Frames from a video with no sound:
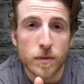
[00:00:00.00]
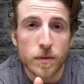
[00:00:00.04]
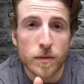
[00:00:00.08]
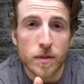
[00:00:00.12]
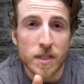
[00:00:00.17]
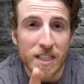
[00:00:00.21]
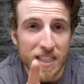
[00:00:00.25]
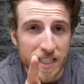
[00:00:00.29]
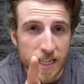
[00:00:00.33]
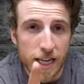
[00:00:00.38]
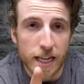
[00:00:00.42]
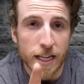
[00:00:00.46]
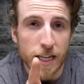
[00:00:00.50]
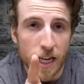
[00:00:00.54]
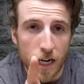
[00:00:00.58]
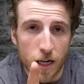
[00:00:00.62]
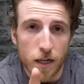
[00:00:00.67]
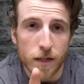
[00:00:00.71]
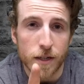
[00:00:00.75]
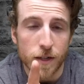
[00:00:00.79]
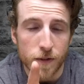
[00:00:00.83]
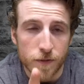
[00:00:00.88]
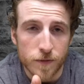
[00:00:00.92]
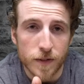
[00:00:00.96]
to take care
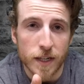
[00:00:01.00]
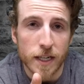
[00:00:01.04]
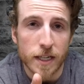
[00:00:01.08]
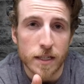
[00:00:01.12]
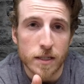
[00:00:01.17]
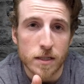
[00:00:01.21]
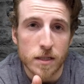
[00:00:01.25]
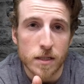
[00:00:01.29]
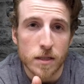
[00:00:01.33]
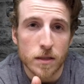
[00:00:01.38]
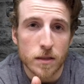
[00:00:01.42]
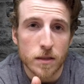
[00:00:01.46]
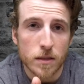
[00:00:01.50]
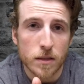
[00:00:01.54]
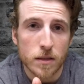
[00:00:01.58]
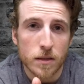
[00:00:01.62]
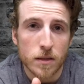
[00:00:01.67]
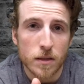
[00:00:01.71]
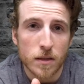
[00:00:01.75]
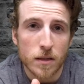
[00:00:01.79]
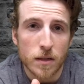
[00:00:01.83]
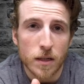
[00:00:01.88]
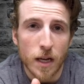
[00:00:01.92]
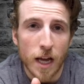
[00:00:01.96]
of your face
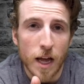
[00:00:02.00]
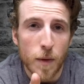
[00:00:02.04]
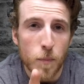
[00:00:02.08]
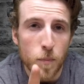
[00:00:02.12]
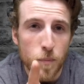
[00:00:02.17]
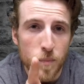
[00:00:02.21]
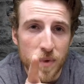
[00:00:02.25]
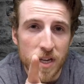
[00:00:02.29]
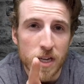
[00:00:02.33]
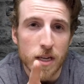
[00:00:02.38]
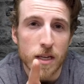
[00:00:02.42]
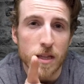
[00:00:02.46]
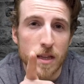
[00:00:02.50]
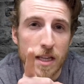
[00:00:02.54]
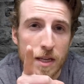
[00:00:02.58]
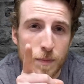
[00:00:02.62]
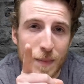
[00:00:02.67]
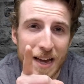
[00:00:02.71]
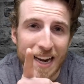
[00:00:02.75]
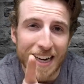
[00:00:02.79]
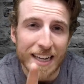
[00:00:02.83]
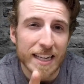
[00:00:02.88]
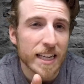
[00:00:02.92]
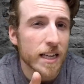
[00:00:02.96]
and be the
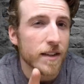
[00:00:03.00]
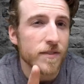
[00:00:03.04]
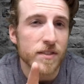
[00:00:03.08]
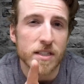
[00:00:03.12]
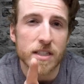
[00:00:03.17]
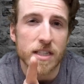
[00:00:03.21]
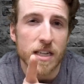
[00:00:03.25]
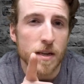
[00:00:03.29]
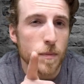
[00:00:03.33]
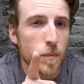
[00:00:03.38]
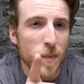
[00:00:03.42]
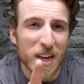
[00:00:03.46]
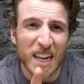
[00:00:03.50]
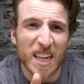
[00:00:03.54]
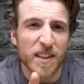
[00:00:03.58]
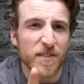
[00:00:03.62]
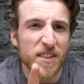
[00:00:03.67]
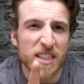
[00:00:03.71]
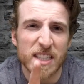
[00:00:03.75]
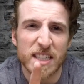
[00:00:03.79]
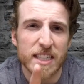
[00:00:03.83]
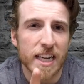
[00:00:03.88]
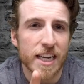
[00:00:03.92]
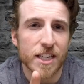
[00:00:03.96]
magnificent
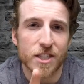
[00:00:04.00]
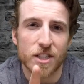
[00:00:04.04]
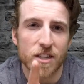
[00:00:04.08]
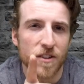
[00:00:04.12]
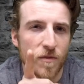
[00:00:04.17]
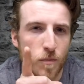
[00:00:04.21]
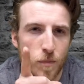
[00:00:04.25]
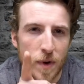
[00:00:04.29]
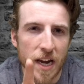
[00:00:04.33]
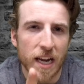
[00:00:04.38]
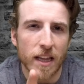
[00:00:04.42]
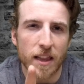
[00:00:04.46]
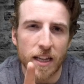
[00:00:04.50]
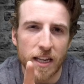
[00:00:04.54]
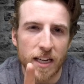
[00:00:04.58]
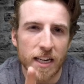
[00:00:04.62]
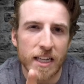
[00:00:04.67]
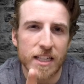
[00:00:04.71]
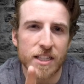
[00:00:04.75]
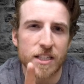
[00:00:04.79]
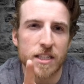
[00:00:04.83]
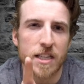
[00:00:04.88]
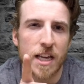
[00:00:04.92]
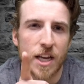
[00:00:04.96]
manifestation of
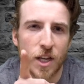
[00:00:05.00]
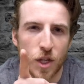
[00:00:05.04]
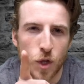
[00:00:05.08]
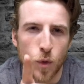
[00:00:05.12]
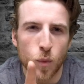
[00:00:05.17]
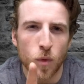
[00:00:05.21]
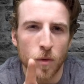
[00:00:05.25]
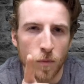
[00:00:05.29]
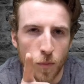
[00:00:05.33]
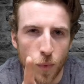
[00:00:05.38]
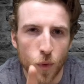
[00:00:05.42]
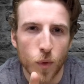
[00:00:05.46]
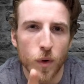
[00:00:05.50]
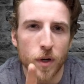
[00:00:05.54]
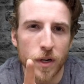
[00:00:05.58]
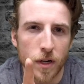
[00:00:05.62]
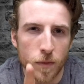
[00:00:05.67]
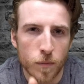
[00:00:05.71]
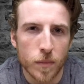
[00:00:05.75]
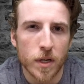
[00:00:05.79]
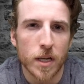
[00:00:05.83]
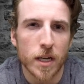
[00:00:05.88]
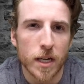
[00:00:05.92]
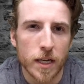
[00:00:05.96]
manliness that you were born to
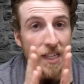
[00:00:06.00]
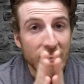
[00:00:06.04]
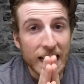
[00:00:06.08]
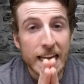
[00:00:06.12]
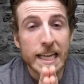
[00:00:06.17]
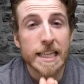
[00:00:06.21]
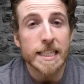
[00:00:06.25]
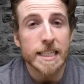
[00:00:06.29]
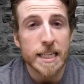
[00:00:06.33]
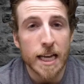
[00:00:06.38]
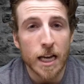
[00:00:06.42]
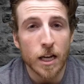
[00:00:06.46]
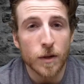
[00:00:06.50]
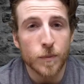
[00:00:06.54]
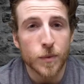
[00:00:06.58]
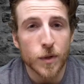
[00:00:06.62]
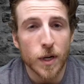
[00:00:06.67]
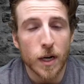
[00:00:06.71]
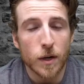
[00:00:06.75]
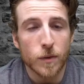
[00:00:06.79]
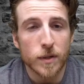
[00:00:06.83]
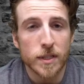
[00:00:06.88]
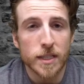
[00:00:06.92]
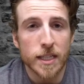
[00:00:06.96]
be. To help you
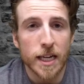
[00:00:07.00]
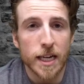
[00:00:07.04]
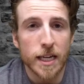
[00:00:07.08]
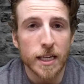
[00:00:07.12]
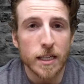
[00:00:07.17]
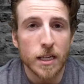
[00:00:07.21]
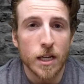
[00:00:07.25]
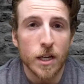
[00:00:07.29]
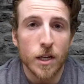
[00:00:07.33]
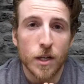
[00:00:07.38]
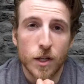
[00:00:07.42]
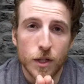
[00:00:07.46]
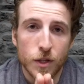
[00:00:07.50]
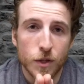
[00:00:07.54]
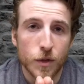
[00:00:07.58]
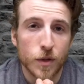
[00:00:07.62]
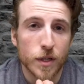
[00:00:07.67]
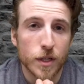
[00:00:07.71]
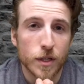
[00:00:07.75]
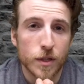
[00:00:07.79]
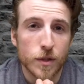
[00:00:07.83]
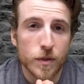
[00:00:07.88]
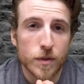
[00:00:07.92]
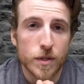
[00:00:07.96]
out with that, you
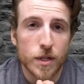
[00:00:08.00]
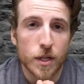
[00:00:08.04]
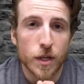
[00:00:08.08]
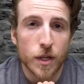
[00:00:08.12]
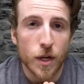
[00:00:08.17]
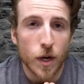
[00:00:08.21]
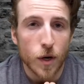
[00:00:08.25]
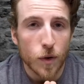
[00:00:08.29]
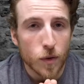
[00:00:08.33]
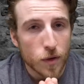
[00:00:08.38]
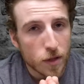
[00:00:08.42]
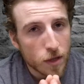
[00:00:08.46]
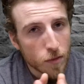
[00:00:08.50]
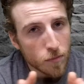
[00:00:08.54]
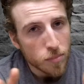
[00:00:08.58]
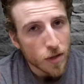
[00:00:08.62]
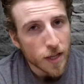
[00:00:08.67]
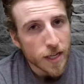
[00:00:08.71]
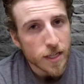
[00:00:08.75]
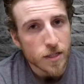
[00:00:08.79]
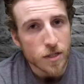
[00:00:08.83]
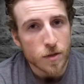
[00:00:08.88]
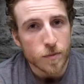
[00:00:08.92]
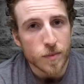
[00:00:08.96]
can use the code
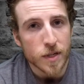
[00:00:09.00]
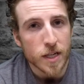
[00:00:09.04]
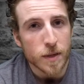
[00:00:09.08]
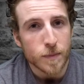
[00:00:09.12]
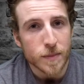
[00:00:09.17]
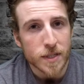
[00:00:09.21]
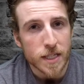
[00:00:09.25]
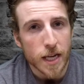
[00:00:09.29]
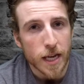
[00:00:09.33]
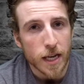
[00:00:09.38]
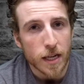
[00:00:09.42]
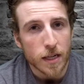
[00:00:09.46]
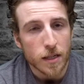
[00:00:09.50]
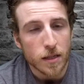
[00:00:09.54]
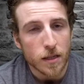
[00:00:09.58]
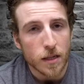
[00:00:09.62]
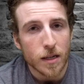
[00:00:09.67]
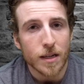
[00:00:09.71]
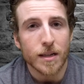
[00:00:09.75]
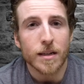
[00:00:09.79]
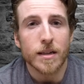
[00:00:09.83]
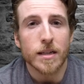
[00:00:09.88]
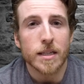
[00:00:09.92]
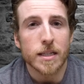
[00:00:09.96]
THEBLAZERBEAM10
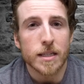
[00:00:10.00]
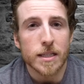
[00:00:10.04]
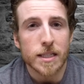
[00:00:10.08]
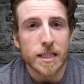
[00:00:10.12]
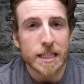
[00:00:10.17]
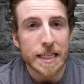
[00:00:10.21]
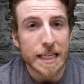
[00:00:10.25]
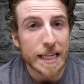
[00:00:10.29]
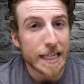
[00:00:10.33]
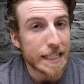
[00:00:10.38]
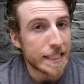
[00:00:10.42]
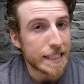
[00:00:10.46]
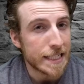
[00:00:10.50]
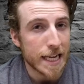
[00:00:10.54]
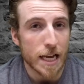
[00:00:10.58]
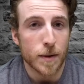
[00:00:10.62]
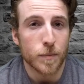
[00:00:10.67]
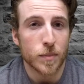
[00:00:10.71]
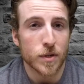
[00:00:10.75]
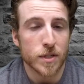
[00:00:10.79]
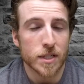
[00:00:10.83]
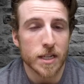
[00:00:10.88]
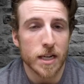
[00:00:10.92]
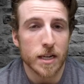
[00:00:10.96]
to get
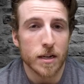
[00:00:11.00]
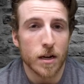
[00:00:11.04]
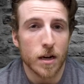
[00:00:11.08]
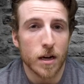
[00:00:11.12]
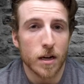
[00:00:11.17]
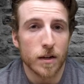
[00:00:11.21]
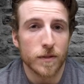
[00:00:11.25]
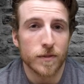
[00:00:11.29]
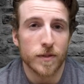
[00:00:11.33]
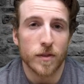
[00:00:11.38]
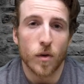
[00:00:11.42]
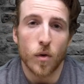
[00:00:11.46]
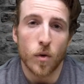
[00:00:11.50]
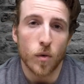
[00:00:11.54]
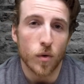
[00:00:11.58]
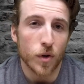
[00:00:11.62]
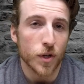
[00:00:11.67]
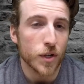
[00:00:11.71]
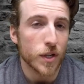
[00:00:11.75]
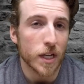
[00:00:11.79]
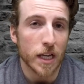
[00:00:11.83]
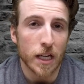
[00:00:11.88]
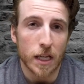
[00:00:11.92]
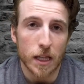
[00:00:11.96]
10% off, or you
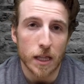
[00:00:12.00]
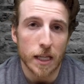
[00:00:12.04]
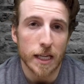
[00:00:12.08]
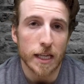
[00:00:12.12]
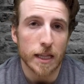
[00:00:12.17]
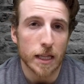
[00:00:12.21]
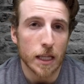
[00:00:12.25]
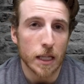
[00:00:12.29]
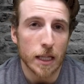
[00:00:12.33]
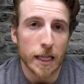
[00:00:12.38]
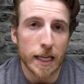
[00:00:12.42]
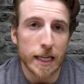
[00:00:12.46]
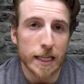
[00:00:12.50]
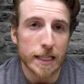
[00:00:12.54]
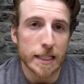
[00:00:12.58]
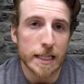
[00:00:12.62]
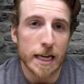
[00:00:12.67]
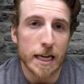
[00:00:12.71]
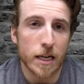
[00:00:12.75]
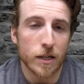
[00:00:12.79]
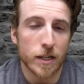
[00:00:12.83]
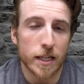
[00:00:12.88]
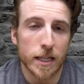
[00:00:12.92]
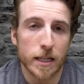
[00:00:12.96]
can click the link
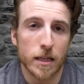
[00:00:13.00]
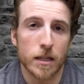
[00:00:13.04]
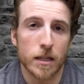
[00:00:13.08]
down in the